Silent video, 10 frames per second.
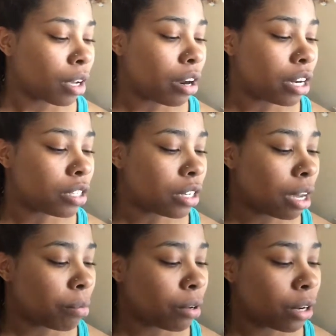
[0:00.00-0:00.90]
Alright, so
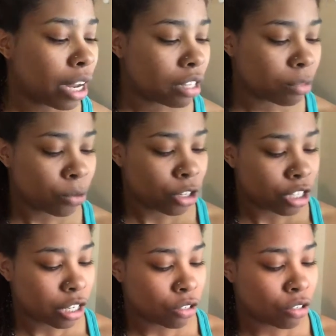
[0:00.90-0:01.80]
now I'm going to add some more
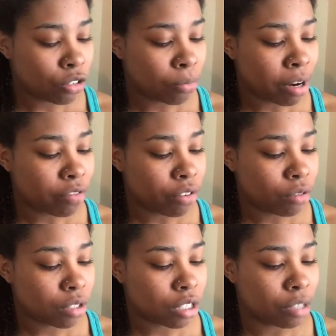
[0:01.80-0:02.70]
gel to my
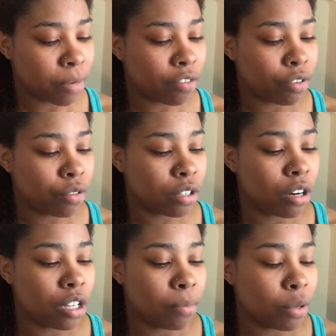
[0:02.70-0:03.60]
roots because my roots
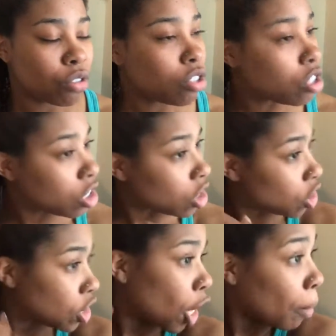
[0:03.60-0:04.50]
are the most
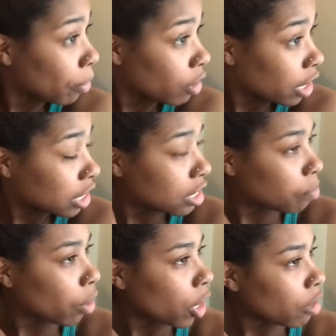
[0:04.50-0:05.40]

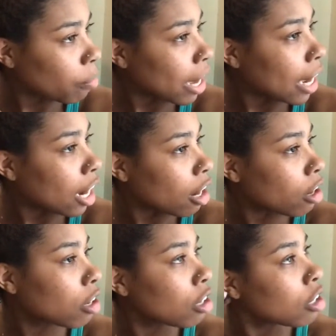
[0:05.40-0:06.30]
stubbornest part of my hair.